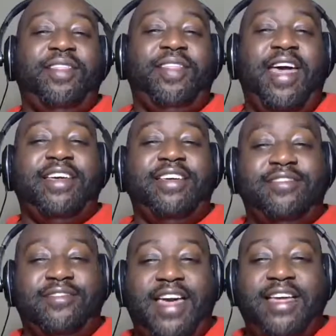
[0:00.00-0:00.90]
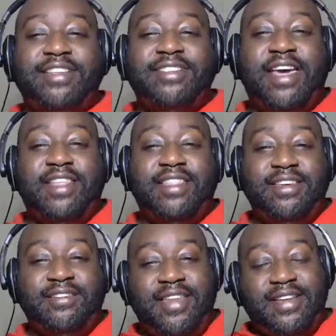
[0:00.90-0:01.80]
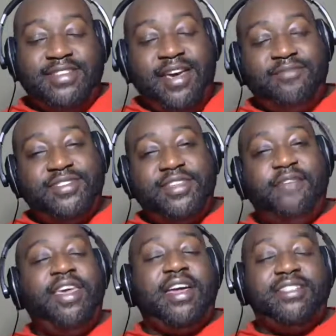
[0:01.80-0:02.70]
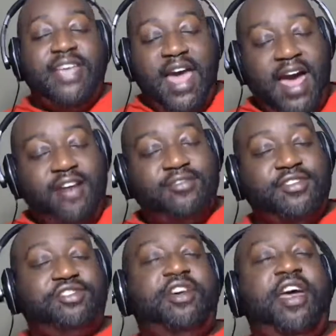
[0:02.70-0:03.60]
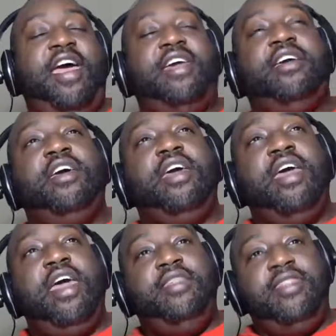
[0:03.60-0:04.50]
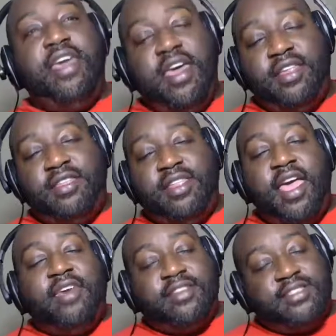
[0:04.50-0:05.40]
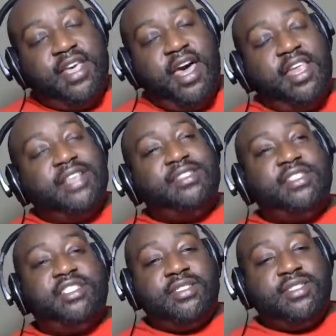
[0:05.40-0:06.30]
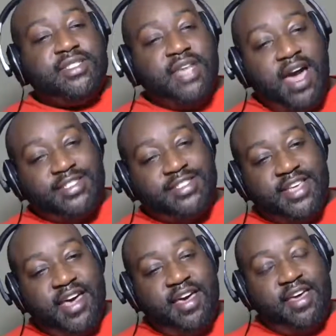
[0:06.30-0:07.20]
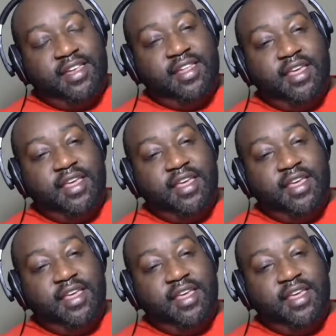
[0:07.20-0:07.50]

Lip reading: Like, you know, like that, you know, that type of stuff. He got T.I. on the track. And then the other side is the Justin Scott side.